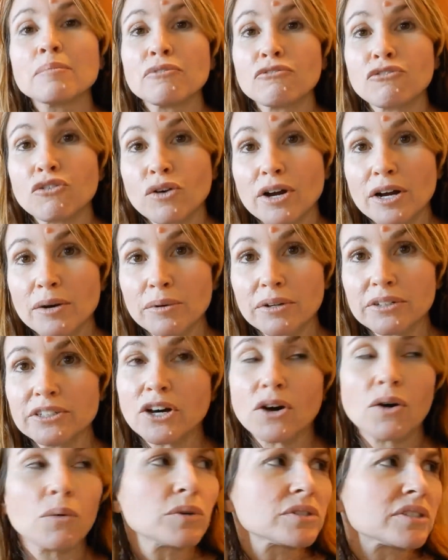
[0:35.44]
before I
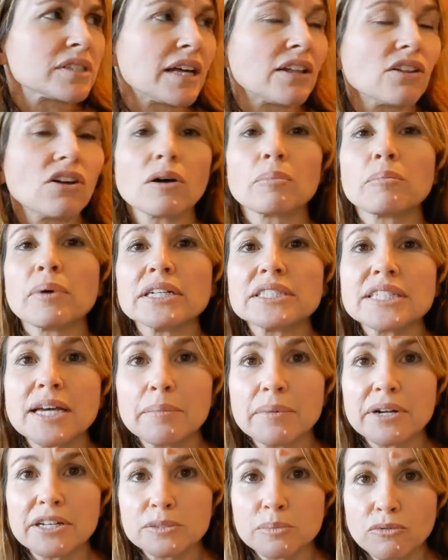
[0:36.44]
no, it wasn't that long. Probably
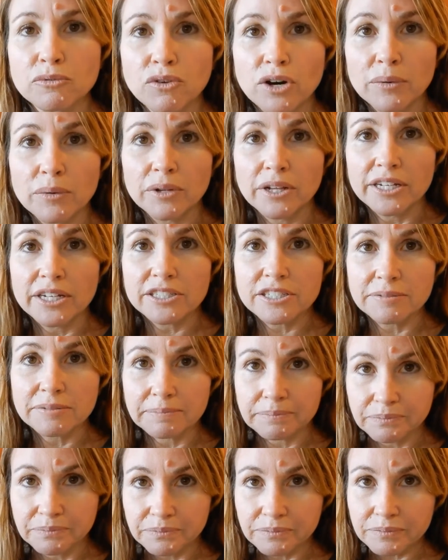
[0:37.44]
10 minutes before I realized